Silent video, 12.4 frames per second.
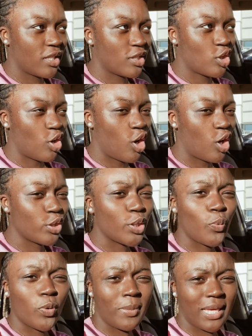it's called
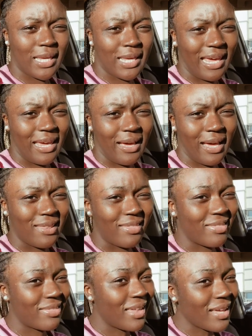The Woman King. I
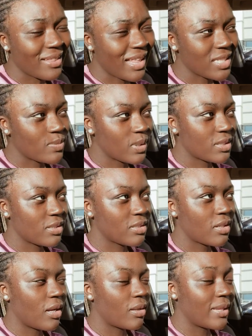think that's what it's
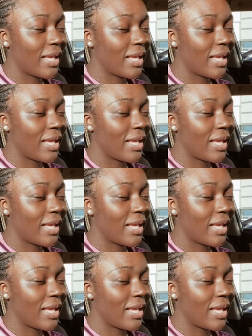called.